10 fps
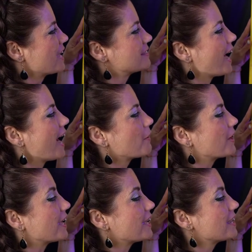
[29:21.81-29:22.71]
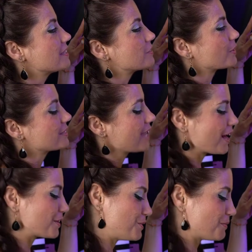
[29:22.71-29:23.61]
Is that how it is, or is that
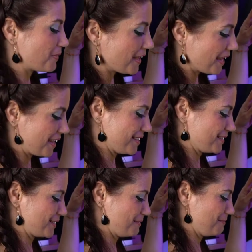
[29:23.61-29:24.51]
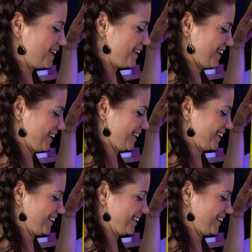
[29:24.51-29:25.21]
how you think it should be?